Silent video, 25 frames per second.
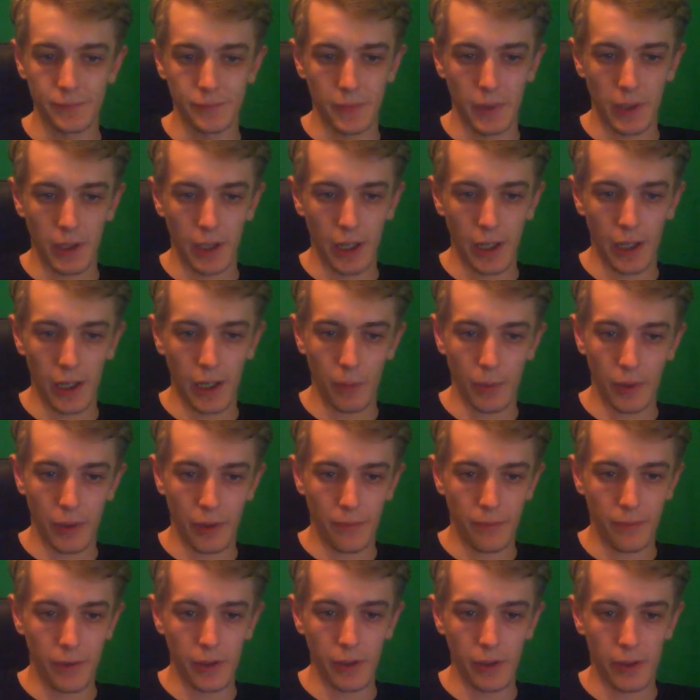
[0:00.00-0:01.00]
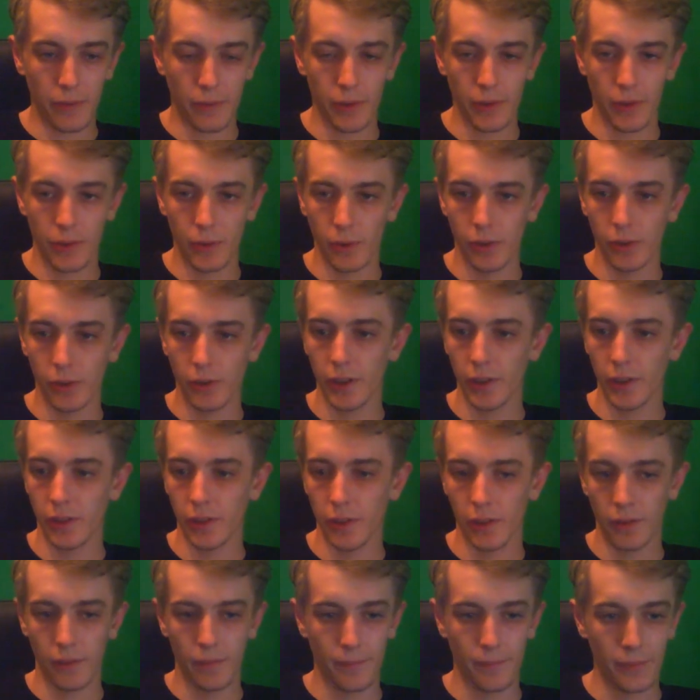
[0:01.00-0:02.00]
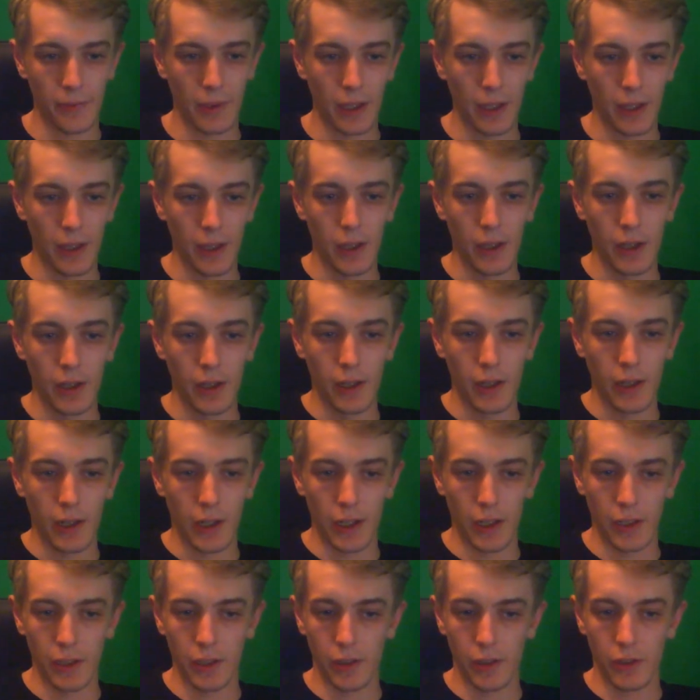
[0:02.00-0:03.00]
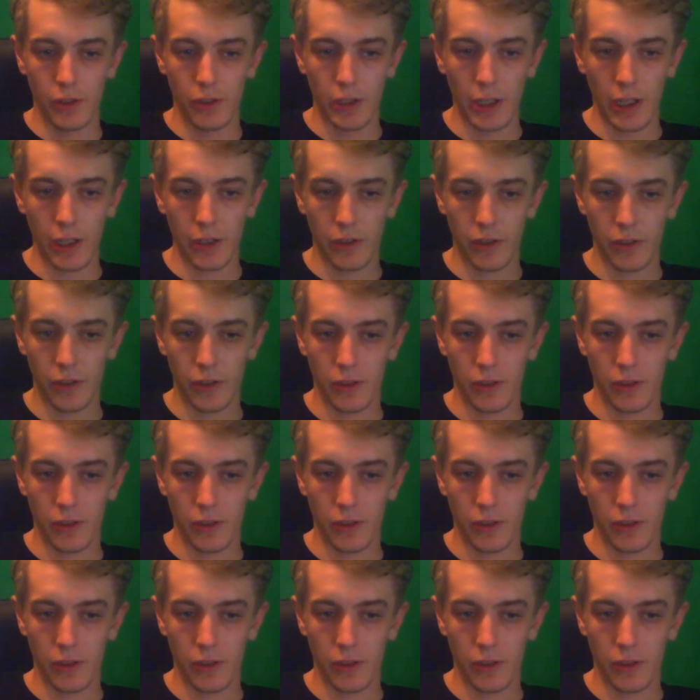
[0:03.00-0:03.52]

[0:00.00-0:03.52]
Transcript: uh, with a few different sources and you can change this